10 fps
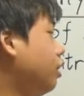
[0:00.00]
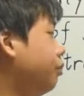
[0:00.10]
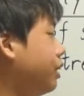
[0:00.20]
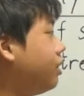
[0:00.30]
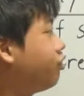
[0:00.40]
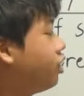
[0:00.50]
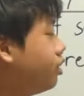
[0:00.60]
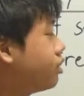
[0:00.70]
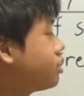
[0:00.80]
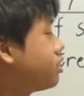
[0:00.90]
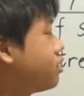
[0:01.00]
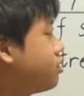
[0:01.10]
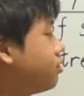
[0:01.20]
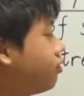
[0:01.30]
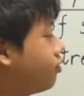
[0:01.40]
But of
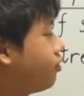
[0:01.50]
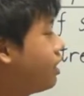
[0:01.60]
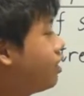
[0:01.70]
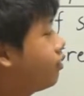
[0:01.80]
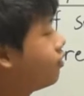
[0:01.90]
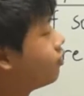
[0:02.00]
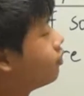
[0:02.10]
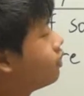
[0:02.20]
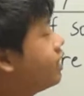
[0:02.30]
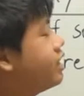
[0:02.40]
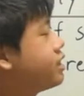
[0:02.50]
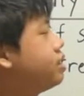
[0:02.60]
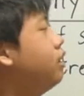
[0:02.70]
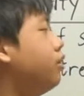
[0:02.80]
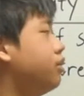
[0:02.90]
course, it is
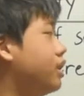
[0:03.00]
not